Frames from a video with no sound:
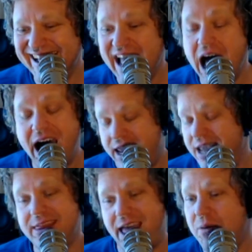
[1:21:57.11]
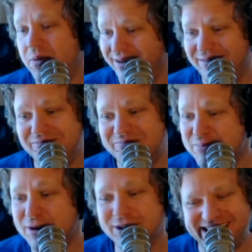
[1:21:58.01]
I get that one
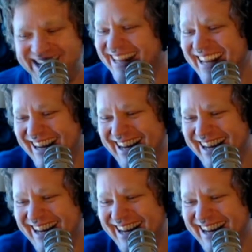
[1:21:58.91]
personally.